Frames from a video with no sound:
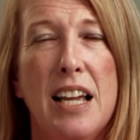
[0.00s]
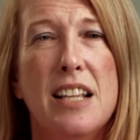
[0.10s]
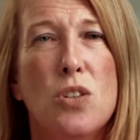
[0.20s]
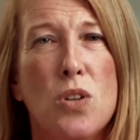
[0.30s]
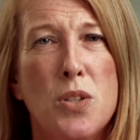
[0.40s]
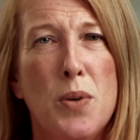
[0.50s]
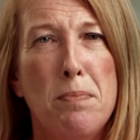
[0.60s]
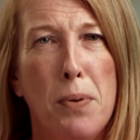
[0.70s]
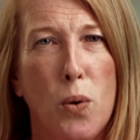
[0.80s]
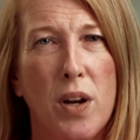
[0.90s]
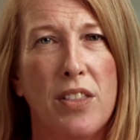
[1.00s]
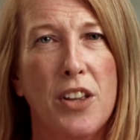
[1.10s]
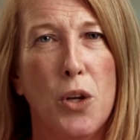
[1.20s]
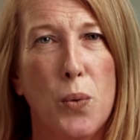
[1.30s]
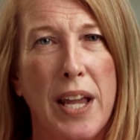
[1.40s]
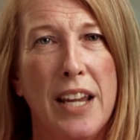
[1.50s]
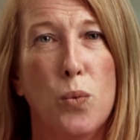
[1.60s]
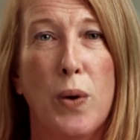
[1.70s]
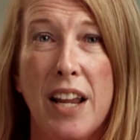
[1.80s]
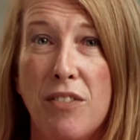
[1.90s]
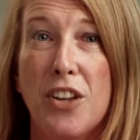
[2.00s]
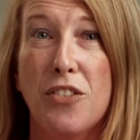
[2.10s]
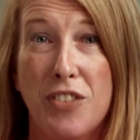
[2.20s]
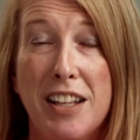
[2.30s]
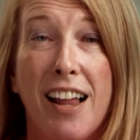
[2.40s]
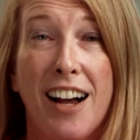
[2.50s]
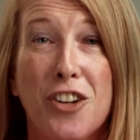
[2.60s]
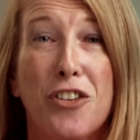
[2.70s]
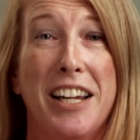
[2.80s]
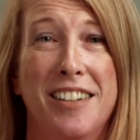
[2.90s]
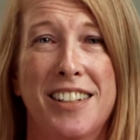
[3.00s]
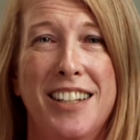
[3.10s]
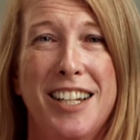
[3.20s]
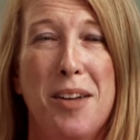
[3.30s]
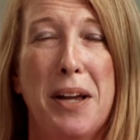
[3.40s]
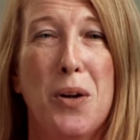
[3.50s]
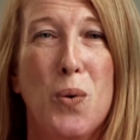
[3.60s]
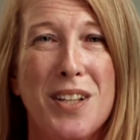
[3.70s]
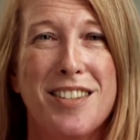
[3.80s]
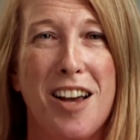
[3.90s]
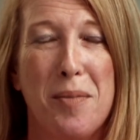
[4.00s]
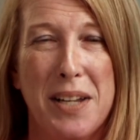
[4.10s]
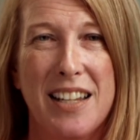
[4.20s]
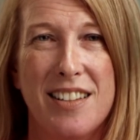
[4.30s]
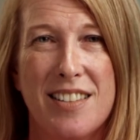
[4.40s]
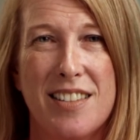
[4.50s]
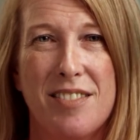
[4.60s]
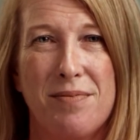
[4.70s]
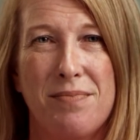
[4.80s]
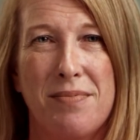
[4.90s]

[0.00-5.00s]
It's also important that you eat whenever you feel hungry, no matter what time it is.